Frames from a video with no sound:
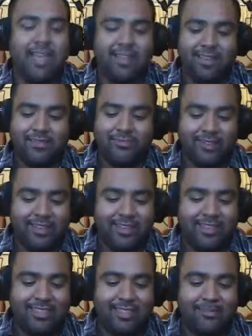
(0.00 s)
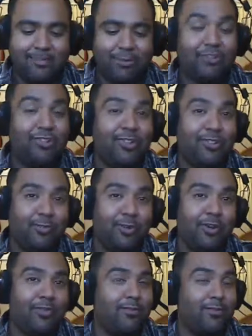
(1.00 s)
definitely. The impressions
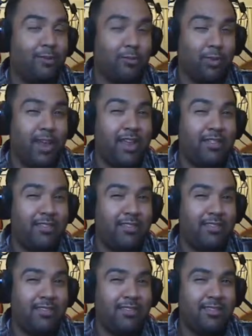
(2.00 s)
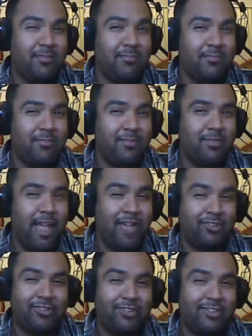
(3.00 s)
weren't great.
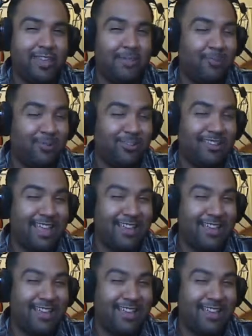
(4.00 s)
Actually, they weren't that